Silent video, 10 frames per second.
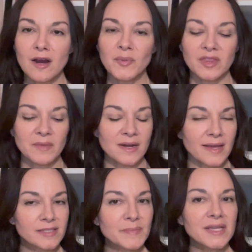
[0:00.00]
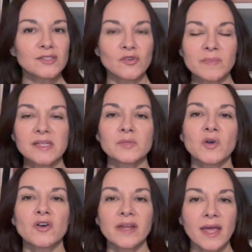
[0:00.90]
put them in a nice bin, store them elsewhere,
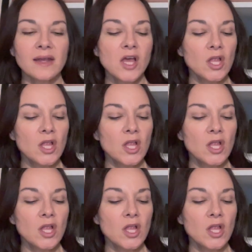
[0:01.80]
or again,